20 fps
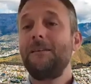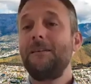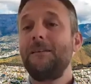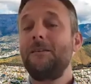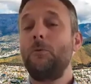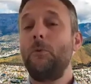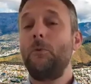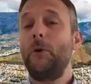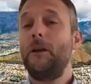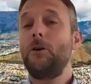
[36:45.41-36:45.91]

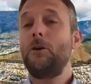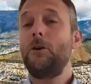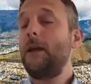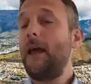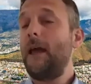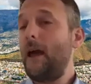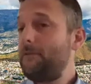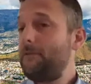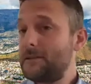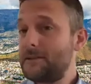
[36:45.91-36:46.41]
we don't
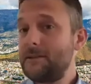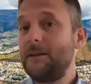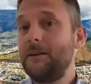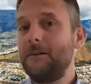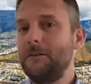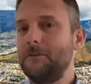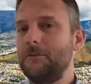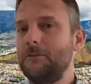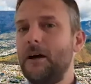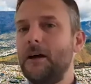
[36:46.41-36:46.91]
have a sale,
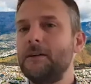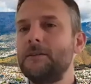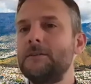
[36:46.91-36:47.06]
right?